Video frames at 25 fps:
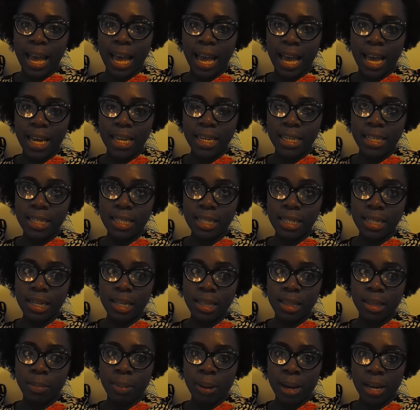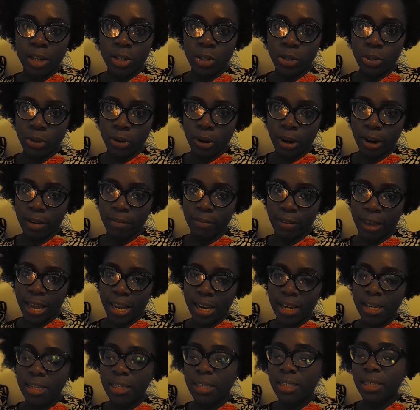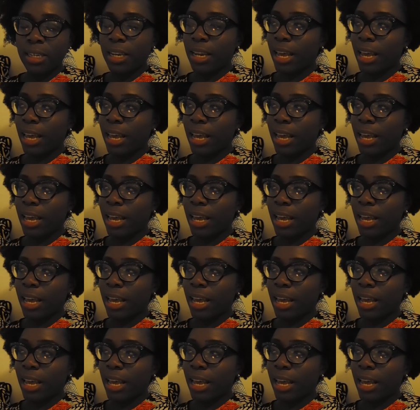at the Pandora event